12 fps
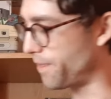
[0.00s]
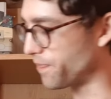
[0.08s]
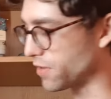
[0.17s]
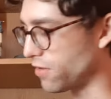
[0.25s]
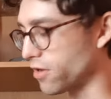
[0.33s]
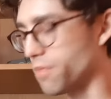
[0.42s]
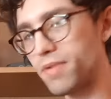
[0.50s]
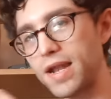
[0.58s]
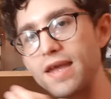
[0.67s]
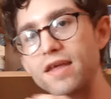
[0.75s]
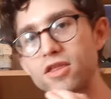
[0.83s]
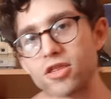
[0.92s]
You could
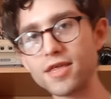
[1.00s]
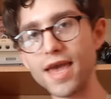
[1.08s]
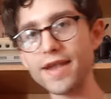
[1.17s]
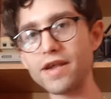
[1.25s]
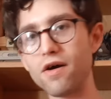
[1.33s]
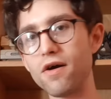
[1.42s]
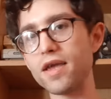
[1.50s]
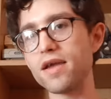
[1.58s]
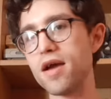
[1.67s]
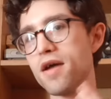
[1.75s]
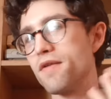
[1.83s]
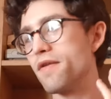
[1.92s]
play as
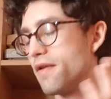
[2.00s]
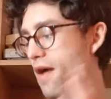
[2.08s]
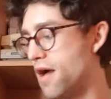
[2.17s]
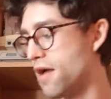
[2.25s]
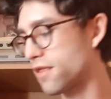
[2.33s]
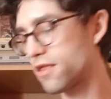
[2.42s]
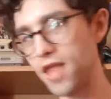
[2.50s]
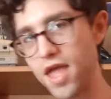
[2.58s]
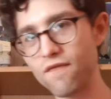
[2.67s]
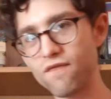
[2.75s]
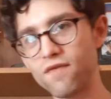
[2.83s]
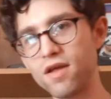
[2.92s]
Jedi and
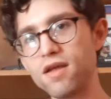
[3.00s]
Sith,